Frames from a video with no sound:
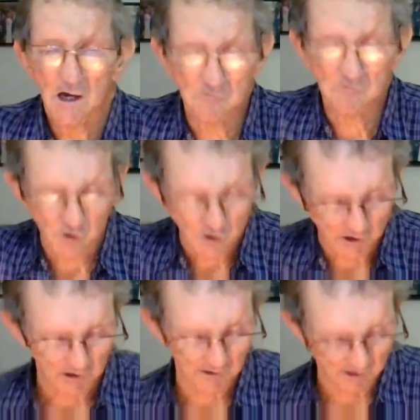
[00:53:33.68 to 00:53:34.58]

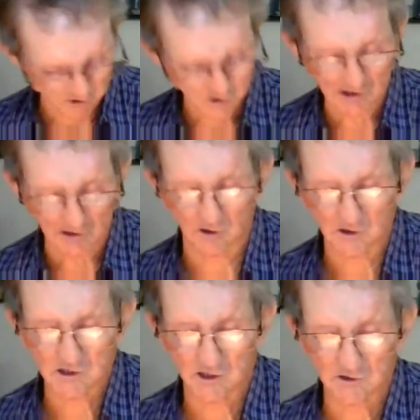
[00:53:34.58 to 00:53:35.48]
Unfortunately, those G
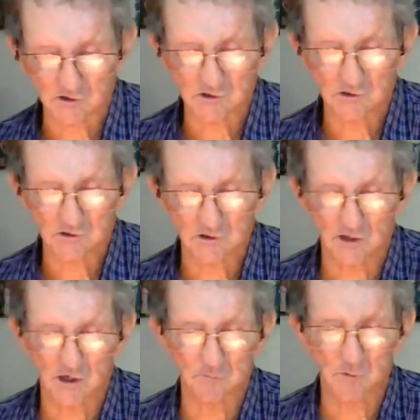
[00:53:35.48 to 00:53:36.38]
cars had to
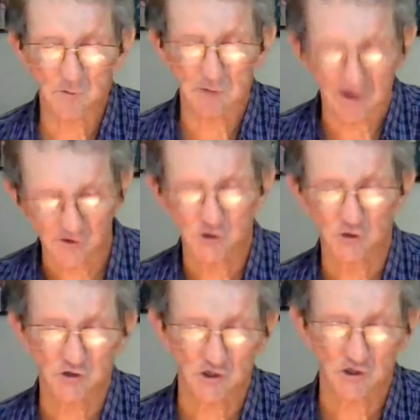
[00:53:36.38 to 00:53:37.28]
load up the
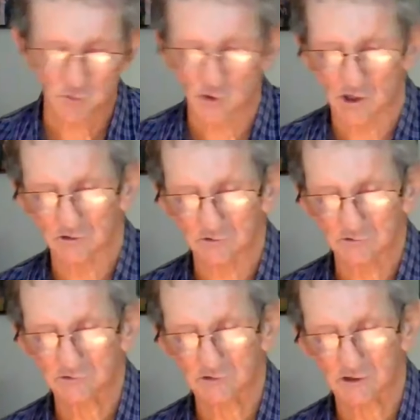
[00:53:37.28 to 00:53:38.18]
parachutes as well
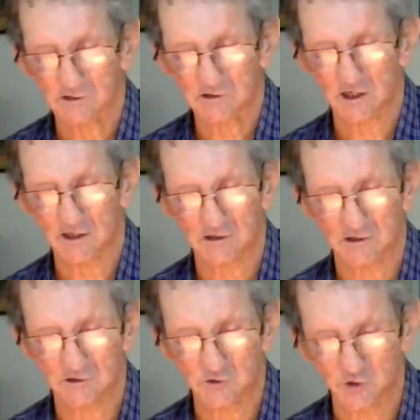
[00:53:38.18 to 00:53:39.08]
and take
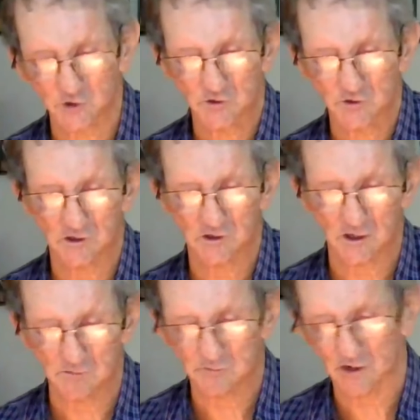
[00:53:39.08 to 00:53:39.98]
troops
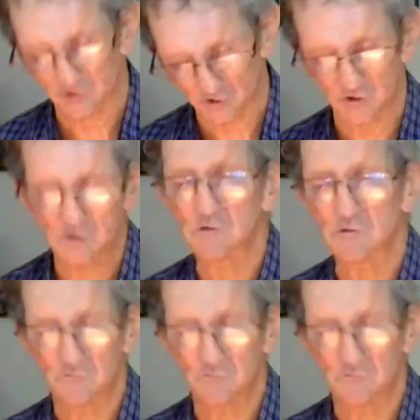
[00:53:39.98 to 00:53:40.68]
and parachutes